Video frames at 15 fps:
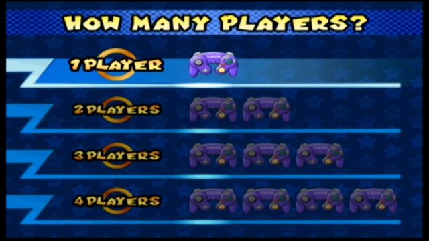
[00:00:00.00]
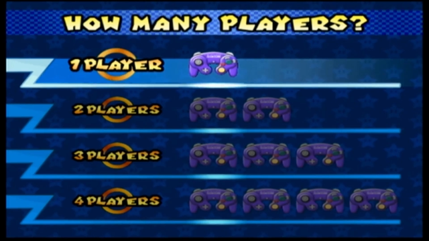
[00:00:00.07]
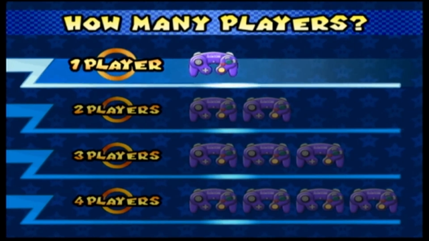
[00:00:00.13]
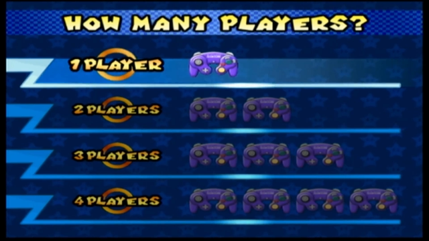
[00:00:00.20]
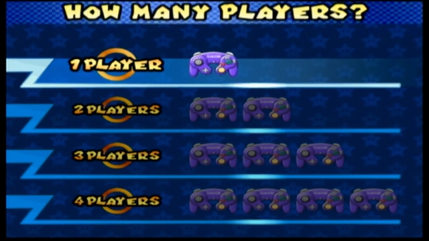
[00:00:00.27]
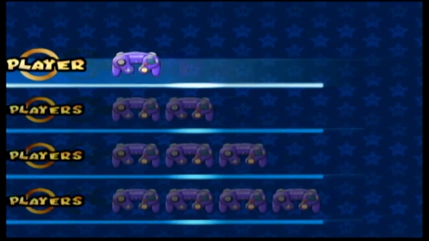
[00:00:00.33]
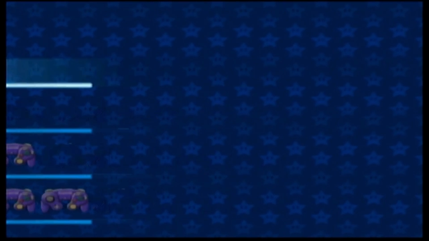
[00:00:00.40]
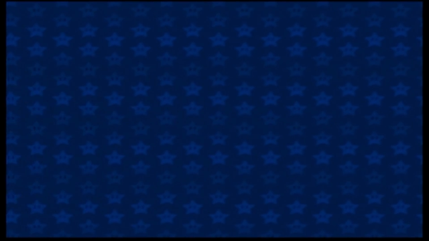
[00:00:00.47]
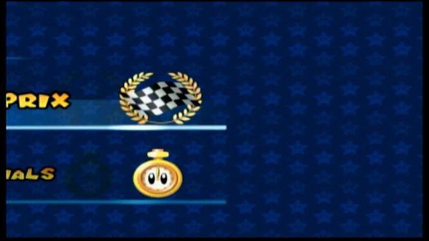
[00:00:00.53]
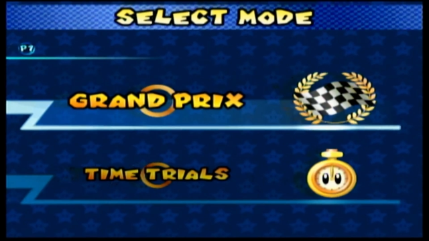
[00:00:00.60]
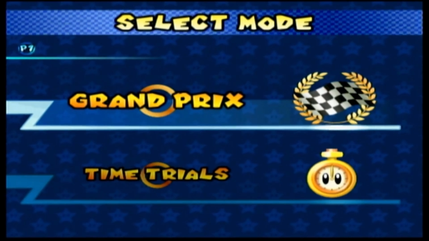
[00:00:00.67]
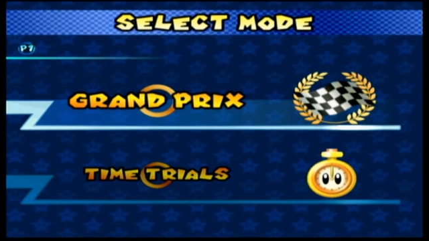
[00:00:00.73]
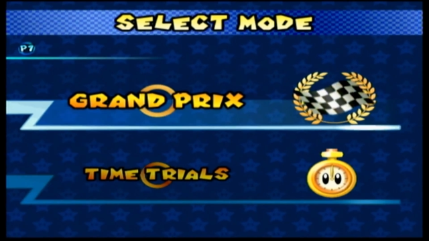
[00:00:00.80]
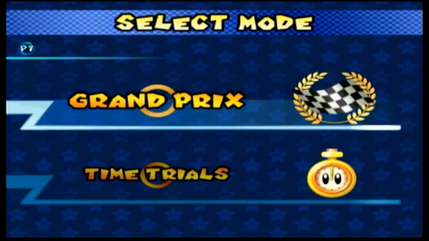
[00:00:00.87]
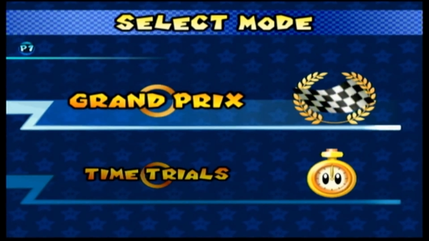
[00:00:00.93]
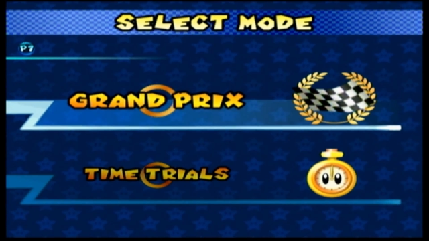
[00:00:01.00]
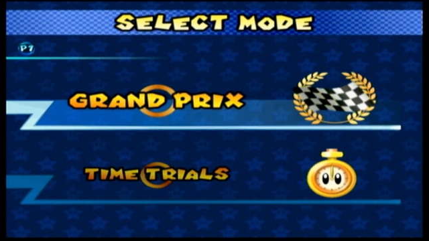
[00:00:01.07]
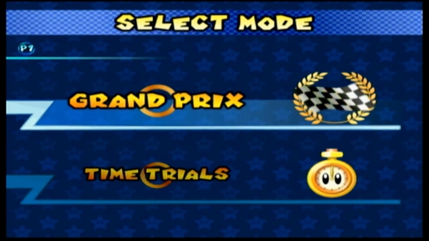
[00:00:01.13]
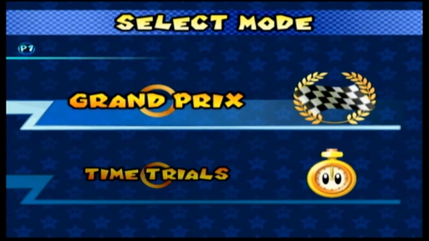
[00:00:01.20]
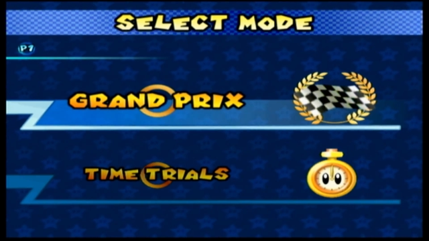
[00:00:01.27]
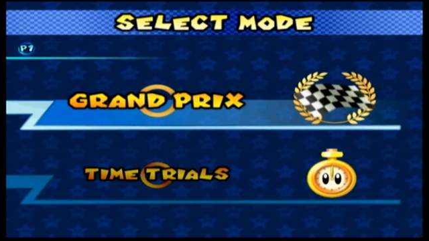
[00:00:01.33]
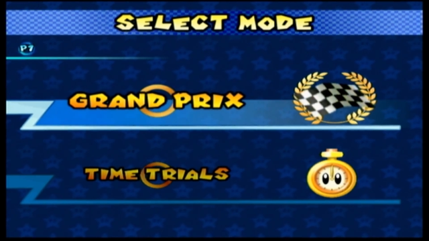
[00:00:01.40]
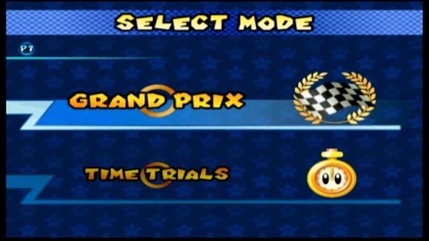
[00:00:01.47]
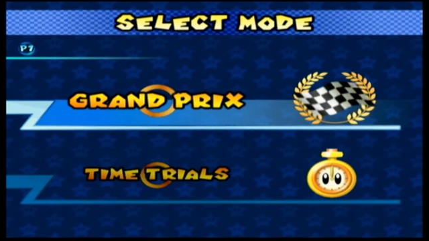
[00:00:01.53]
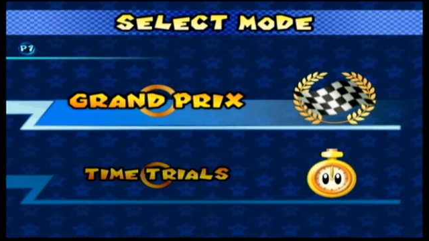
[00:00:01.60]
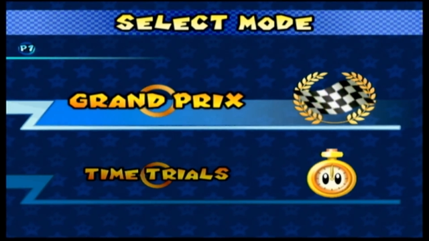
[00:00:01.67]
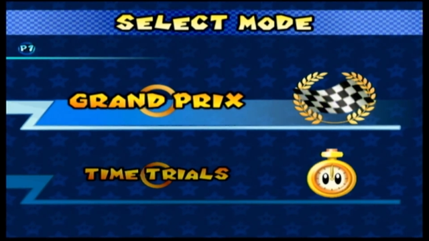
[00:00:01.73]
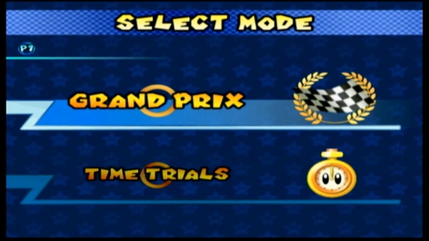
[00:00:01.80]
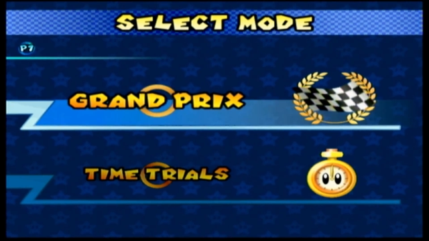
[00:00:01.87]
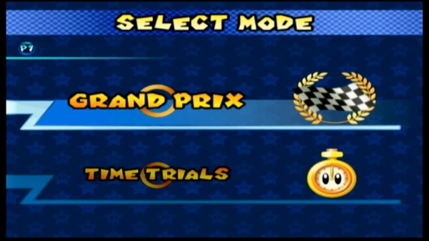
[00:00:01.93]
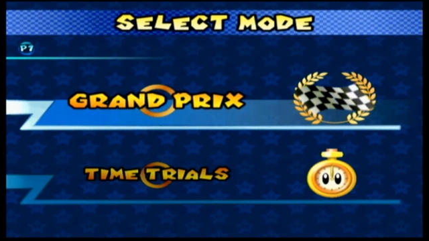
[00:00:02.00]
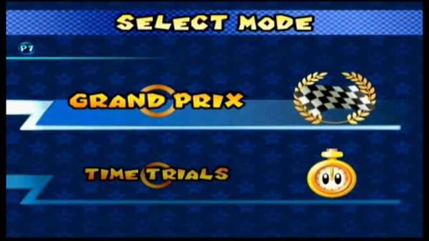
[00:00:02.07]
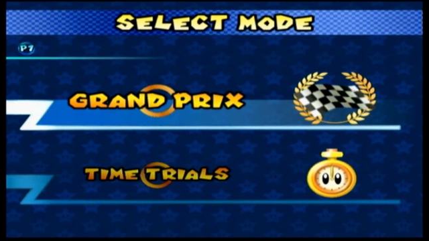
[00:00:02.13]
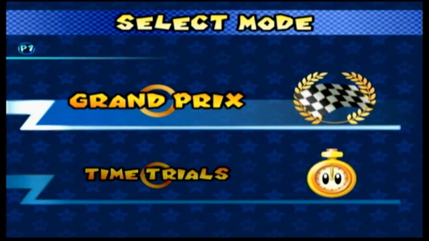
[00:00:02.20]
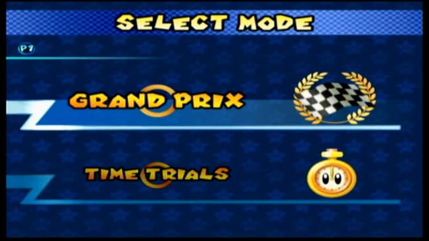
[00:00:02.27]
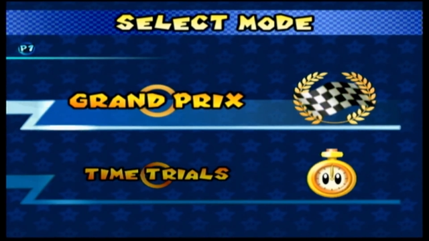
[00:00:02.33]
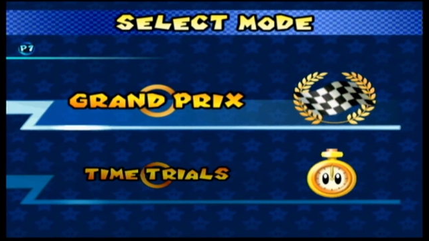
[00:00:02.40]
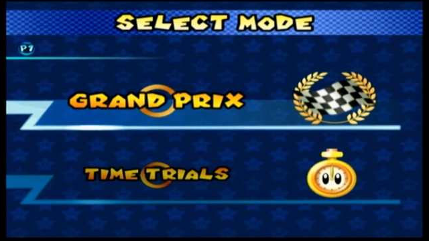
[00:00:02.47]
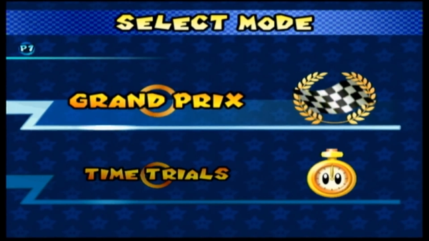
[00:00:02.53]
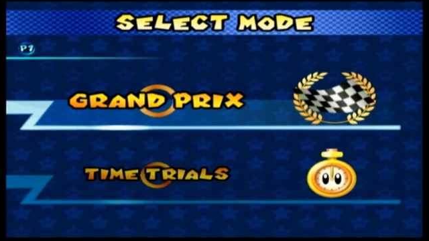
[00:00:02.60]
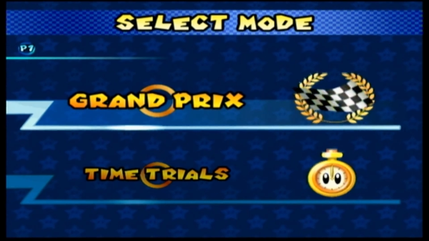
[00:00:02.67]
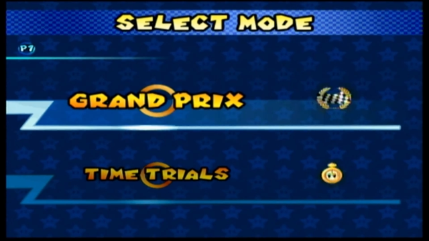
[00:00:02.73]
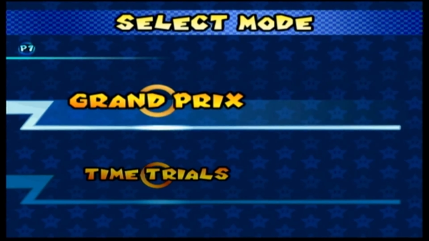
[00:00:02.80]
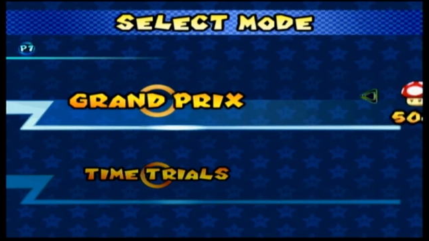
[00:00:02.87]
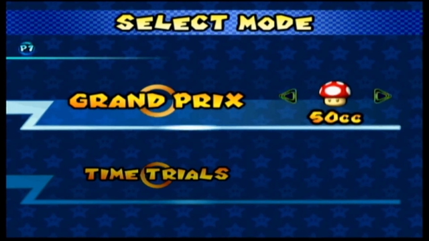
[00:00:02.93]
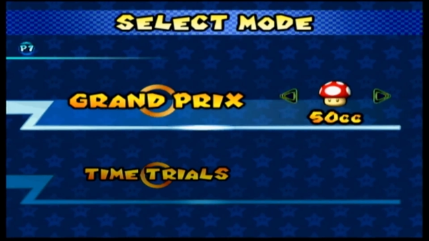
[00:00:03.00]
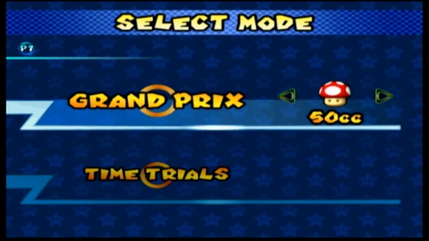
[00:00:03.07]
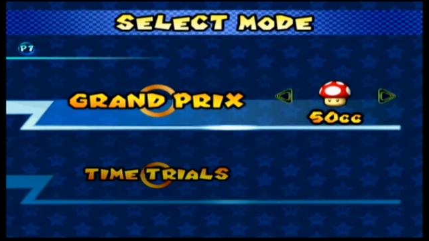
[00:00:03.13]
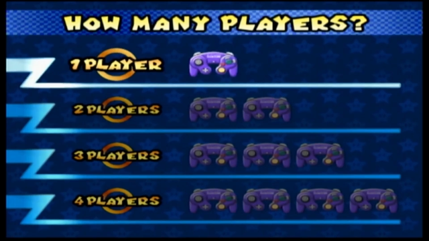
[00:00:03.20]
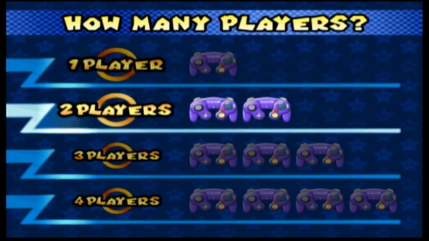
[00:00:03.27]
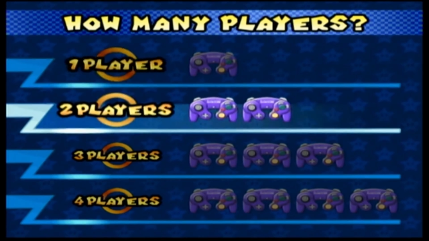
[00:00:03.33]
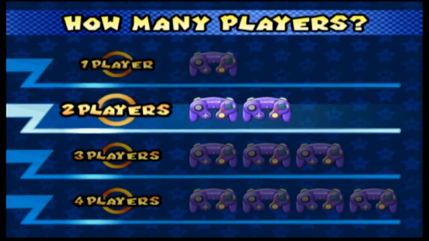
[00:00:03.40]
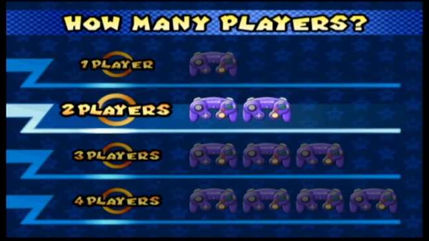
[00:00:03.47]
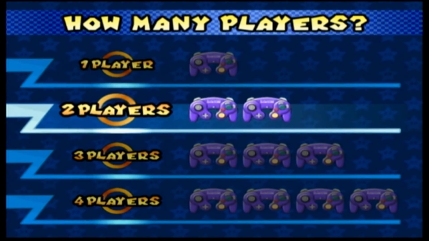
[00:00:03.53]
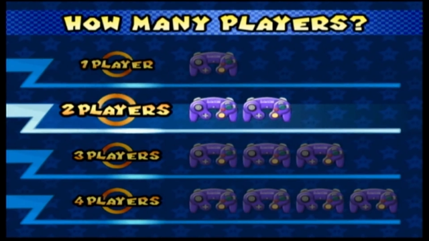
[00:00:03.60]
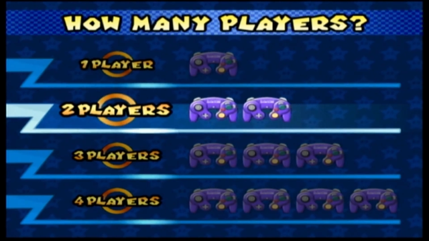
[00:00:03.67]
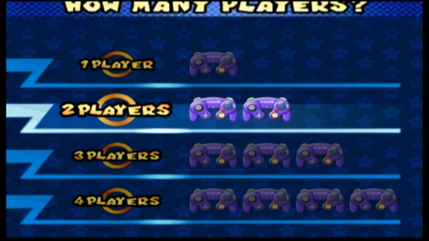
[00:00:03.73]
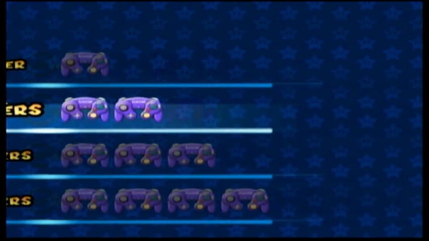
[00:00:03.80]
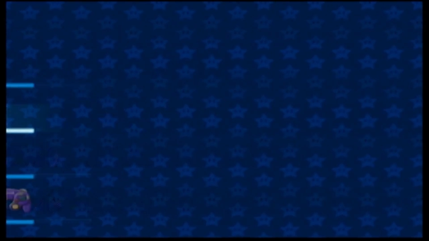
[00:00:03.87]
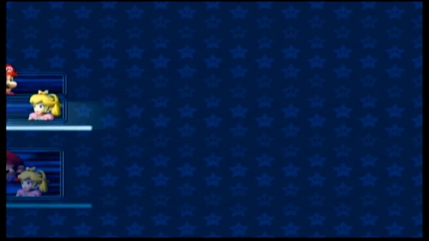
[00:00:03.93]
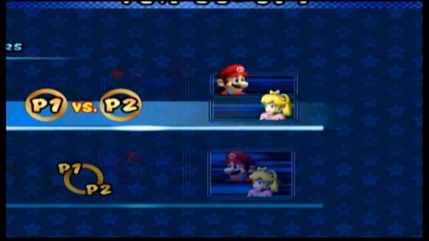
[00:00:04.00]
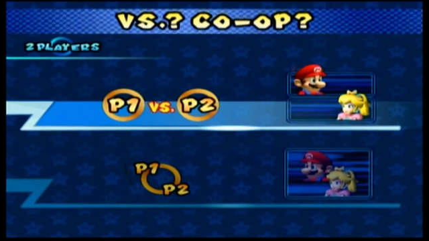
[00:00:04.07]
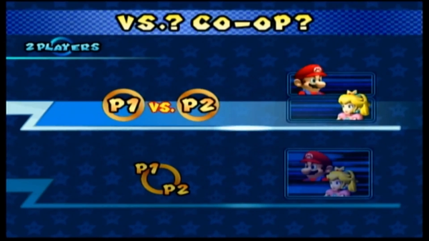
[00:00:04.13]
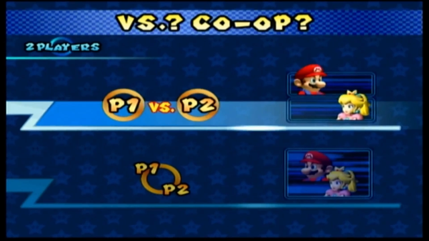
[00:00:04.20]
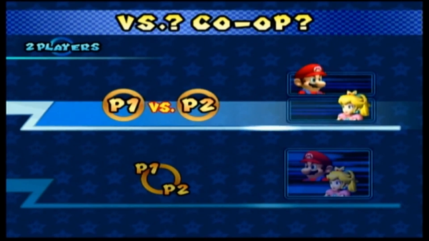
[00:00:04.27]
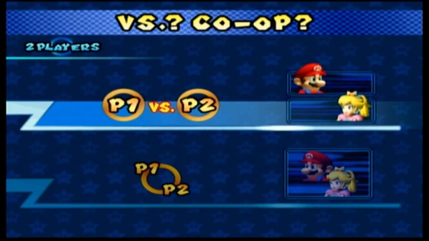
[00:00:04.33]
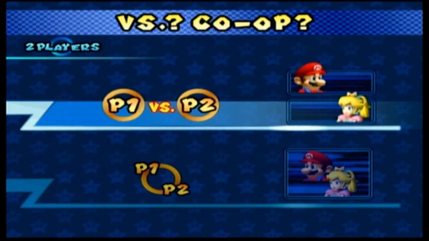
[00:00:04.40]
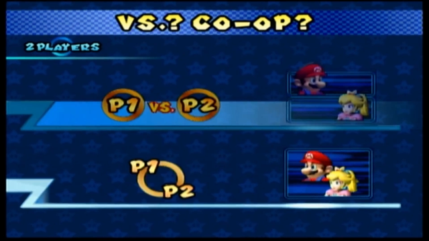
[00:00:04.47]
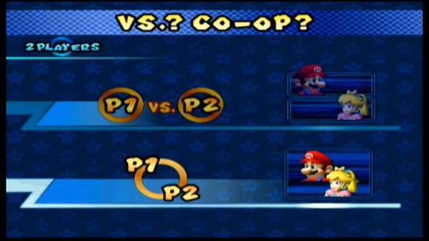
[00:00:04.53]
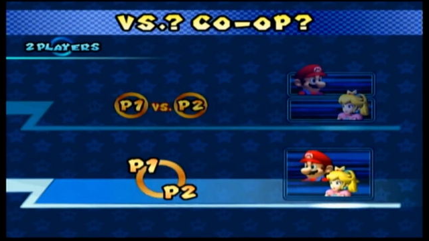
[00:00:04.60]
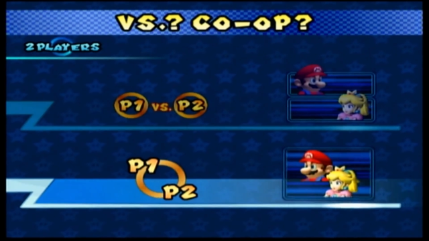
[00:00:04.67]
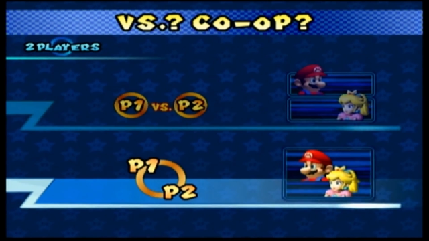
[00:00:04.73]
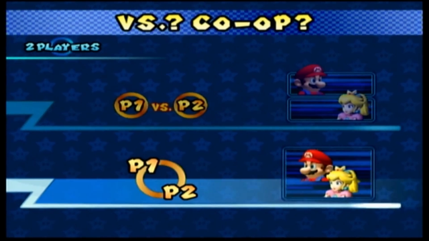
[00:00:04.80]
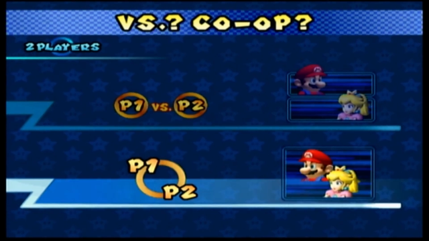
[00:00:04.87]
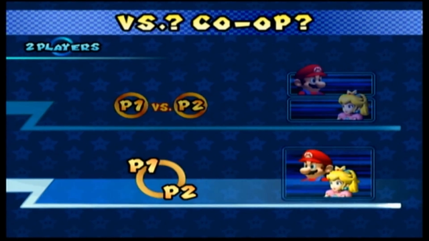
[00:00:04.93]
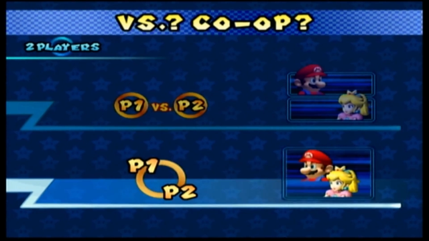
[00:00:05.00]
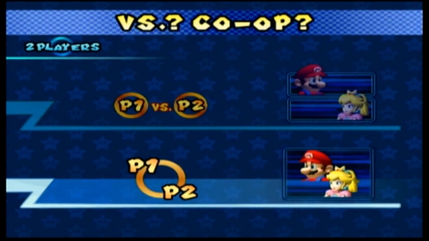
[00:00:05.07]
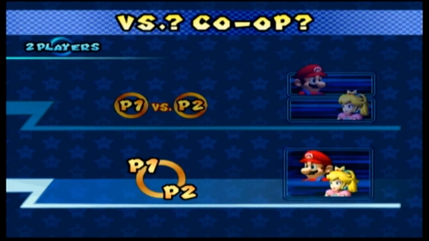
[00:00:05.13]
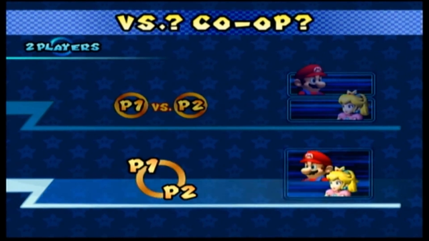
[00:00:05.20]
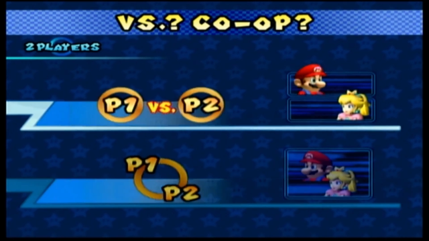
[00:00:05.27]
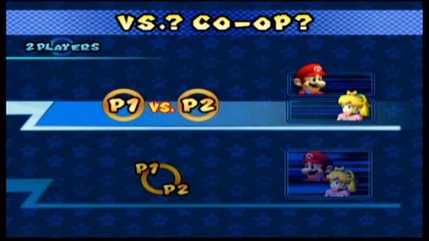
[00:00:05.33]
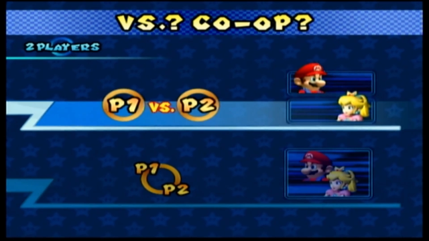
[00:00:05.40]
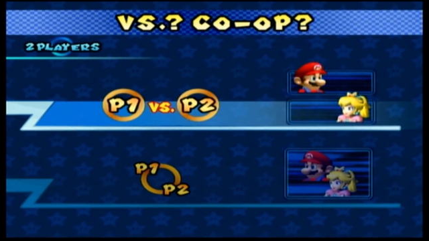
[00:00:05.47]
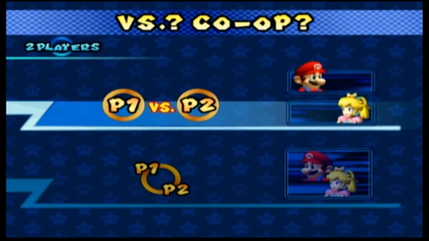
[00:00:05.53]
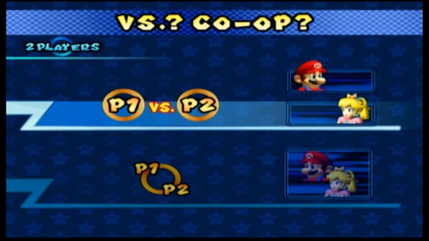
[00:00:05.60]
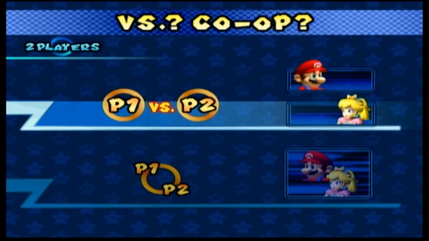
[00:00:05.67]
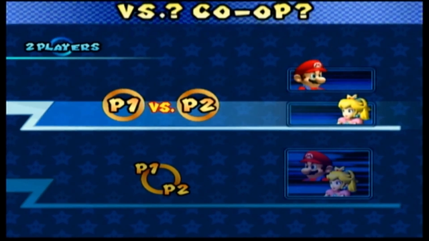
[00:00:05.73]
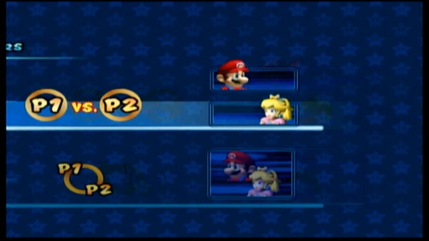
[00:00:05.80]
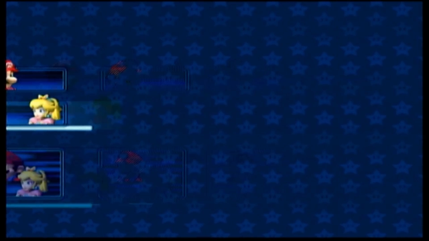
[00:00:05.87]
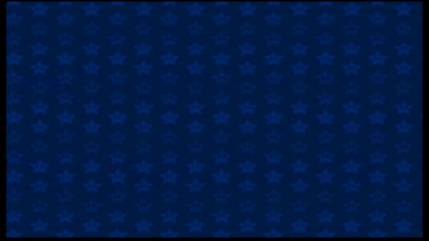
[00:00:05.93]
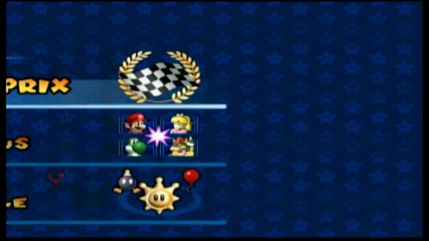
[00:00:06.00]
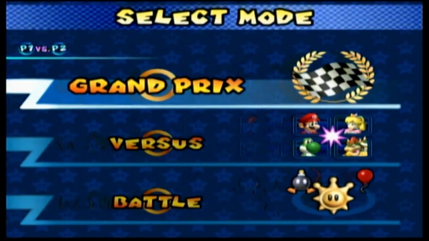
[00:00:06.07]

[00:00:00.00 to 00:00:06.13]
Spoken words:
(no speaker visible)